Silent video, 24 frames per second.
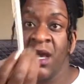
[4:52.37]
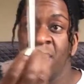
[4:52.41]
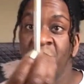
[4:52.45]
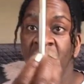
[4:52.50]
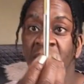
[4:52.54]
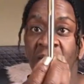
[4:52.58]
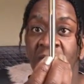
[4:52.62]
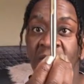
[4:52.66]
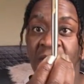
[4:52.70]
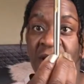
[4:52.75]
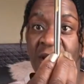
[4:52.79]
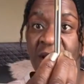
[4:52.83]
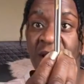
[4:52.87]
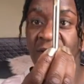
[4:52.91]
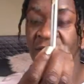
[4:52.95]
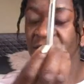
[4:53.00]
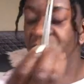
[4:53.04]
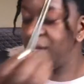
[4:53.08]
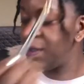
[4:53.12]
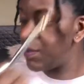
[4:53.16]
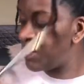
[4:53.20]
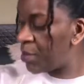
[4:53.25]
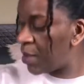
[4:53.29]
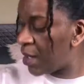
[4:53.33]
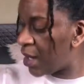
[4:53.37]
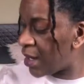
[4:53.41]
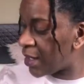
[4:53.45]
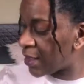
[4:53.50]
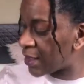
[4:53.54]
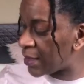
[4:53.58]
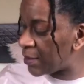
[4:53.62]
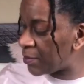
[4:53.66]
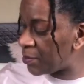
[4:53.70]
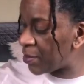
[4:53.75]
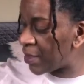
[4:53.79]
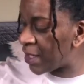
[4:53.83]
Got a lovely
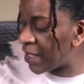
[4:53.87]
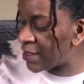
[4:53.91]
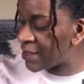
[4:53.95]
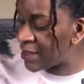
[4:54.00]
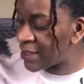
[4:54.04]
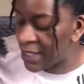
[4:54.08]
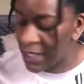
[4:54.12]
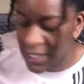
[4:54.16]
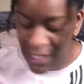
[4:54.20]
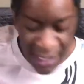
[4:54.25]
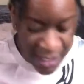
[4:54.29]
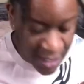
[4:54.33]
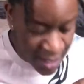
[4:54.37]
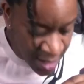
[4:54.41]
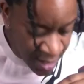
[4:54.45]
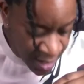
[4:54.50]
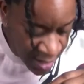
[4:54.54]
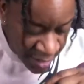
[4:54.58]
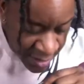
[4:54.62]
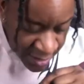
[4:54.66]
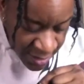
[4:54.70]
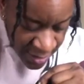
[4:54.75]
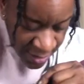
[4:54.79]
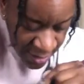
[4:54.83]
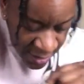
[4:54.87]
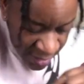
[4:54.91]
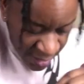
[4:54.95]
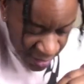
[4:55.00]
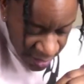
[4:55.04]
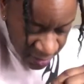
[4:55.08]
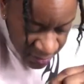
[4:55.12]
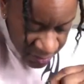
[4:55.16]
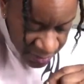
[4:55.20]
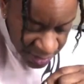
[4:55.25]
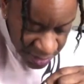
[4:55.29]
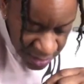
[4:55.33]
Parker pen here.
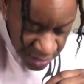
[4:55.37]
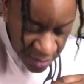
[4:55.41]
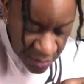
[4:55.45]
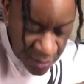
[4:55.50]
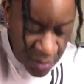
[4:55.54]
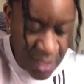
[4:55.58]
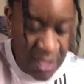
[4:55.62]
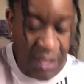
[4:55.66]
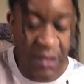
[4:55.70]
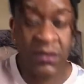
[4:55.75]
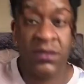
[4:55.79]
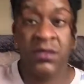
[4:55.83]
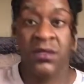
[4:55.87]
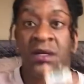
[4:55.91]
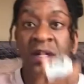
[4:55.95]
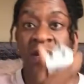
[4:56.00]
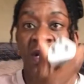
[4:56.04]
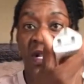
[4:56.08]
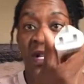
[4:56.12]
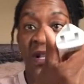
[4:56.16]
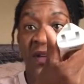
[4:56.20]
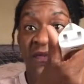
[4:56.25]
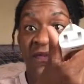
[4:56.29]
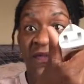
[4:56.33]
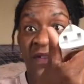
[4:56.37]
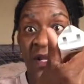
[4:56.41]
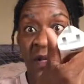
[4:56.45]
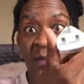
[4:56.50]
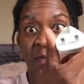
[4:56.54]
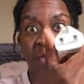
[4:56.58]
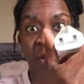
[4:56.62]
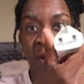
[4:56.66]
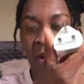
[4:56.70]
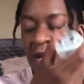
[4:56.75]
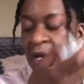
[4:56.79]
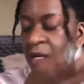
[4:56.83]
Let me see what else. Got a lovely
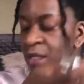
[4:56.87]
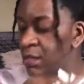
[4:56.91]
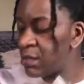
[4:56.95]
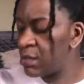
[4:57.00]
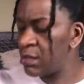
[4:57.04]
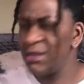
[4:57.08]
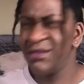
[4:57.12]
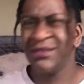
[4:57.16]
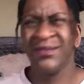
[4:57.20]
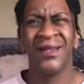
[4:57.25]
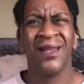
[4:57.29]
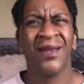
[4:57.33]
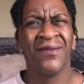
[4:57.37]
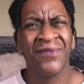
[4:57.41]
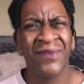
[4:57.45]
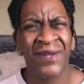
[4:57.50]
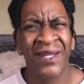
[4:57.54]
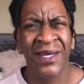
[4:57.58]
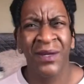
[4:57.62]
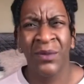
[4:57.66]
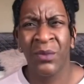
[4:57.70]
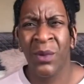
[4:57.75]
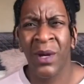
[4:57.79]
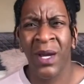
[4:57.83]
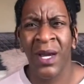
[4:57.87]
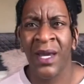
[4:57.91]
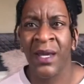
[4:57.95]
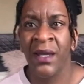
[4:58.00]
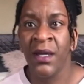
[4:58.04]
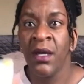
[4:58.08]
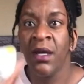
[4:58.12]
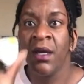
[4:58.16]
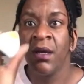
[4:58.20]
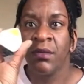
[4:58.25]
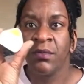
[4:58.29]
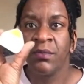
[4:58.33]
plug. Lovely? Why?
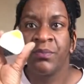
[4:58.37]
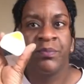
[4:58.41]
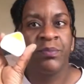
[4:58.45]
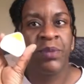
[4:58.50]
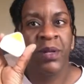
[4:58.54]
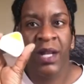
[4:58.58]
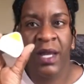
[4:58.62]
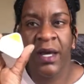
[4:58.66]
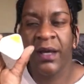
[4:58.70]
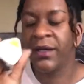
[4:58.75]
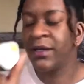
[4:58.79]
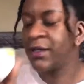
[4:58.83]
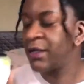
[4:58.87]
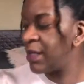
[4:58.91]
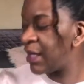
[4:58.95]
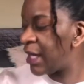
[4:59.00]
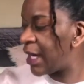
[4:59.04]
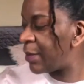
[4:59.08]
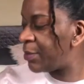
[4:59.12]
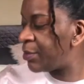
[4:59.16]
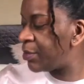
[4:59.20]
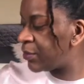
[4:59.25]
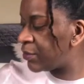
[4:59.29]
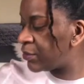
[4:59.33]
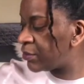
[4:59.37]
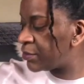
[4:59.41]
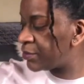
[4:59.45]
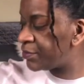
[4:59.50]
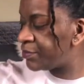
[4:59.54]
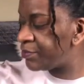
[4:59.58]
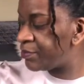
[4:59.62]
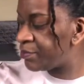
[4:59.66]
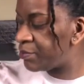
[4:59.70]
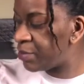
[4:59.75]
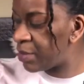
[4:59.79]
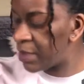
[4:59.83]
Plug. Apple
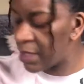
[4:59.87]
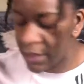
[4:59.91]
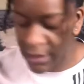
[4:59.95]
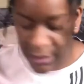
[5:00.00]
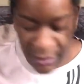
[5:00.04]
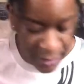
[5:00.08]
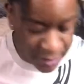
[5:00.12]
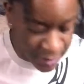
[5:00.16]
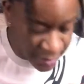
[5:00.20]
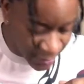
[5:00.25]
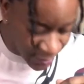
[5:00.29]
plug.